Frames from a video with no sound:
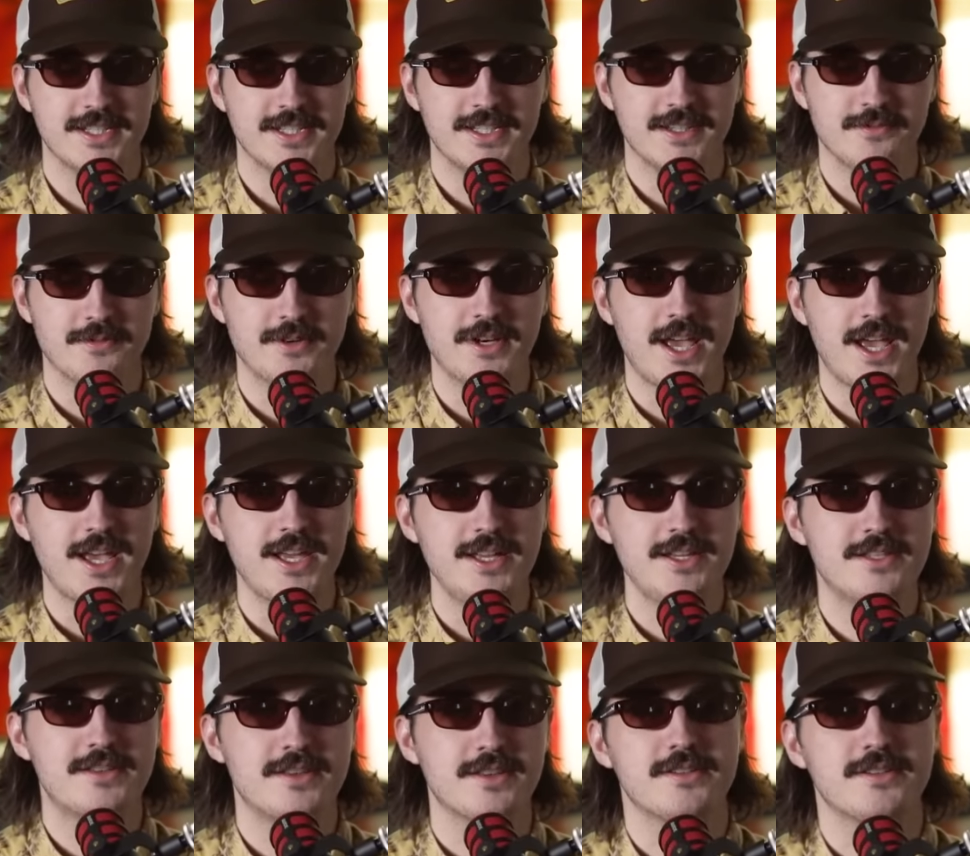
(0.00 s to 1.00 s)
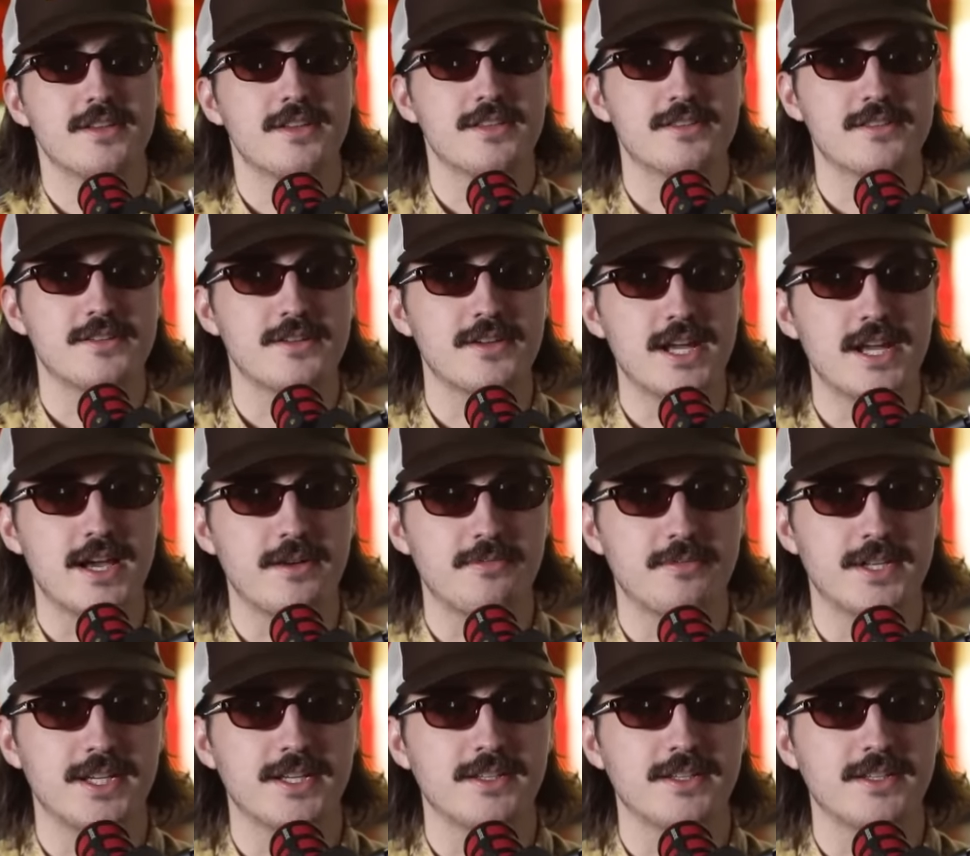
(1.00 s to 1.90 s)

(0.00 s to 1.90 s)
what age does that start happening?